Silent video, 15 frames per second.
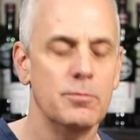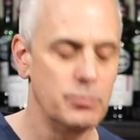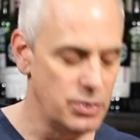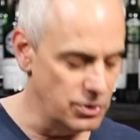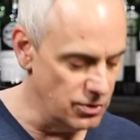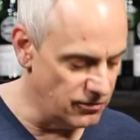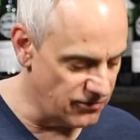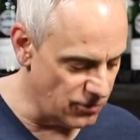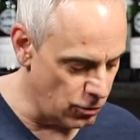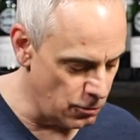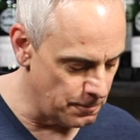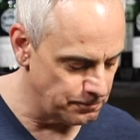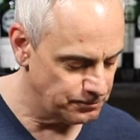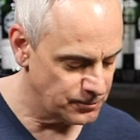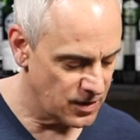
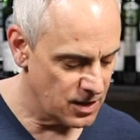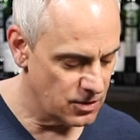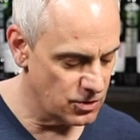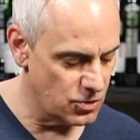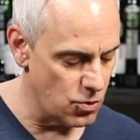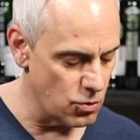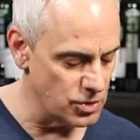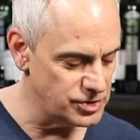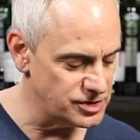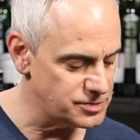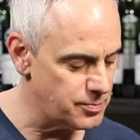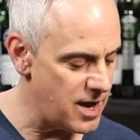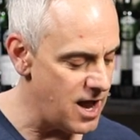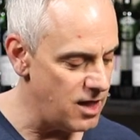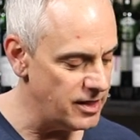Beautiful, gorgeous
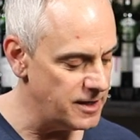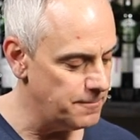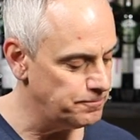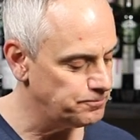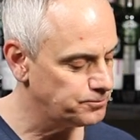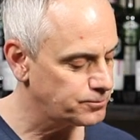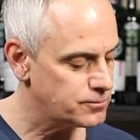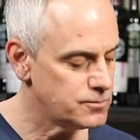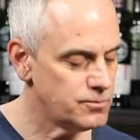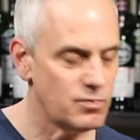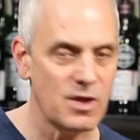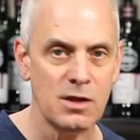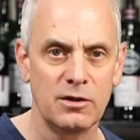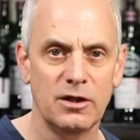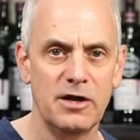palate.
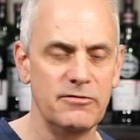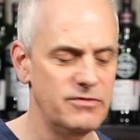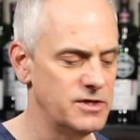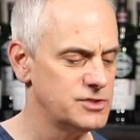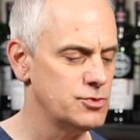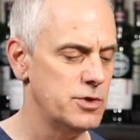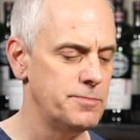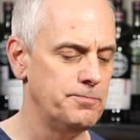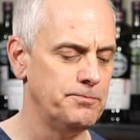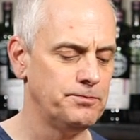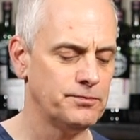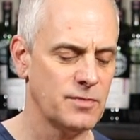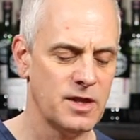Love this one.